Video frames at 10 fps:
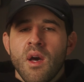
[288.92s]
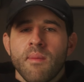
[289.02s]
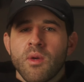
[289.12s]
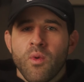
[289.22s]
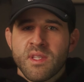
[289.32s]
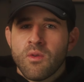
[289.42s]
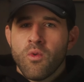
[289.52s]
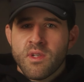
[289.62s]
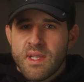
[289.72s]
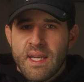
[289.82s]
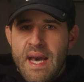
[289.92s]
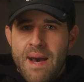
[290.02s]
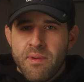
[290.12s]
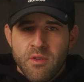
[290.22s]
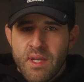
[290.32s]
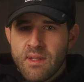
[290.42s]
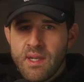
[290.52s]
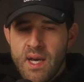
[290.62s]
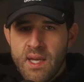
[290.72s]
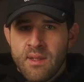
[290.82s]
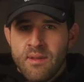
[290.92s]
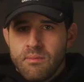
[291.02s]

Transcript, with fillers: I mean, what's the worst that could happen? You get denied?